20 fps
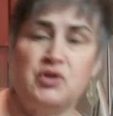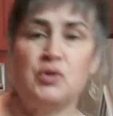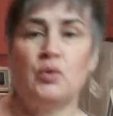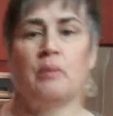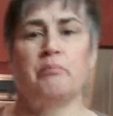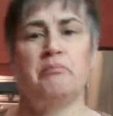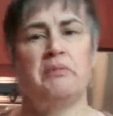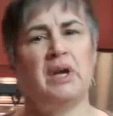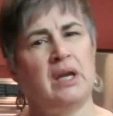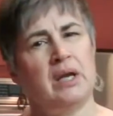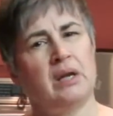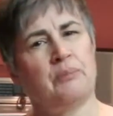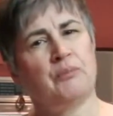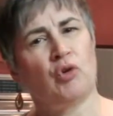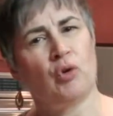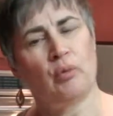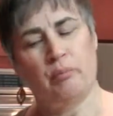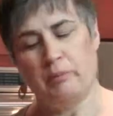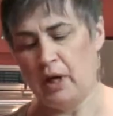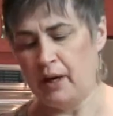to a medium
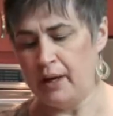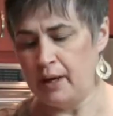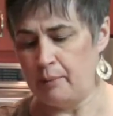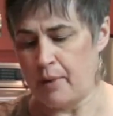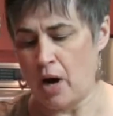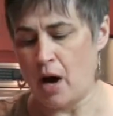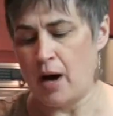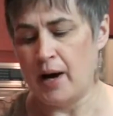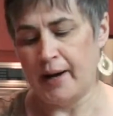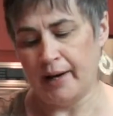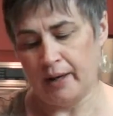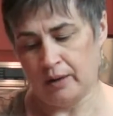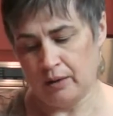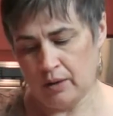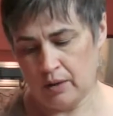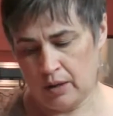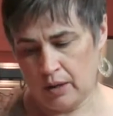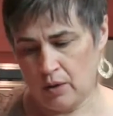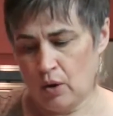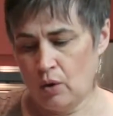high.
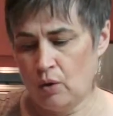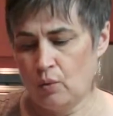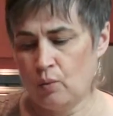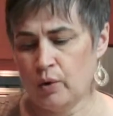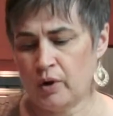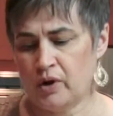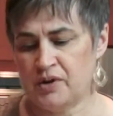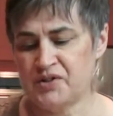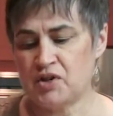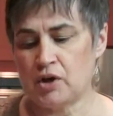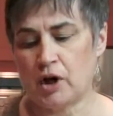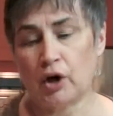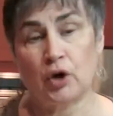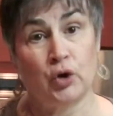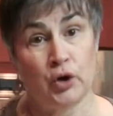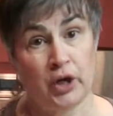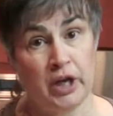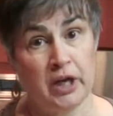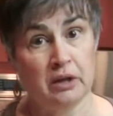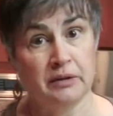We're going to start
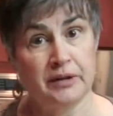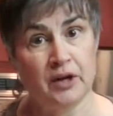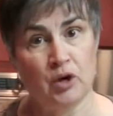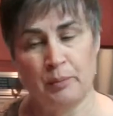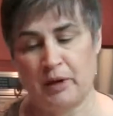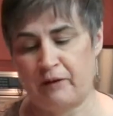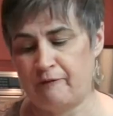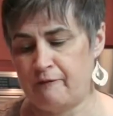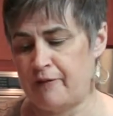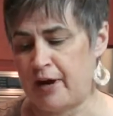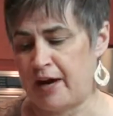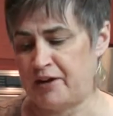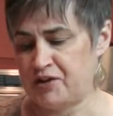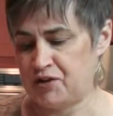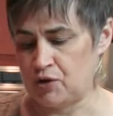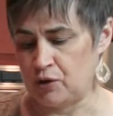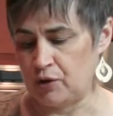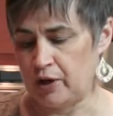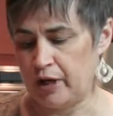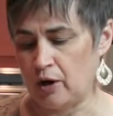cooking a little bit
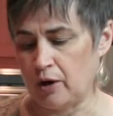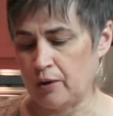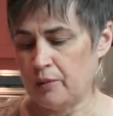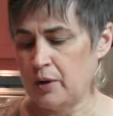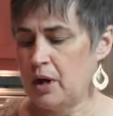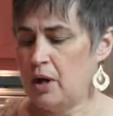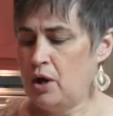faster here.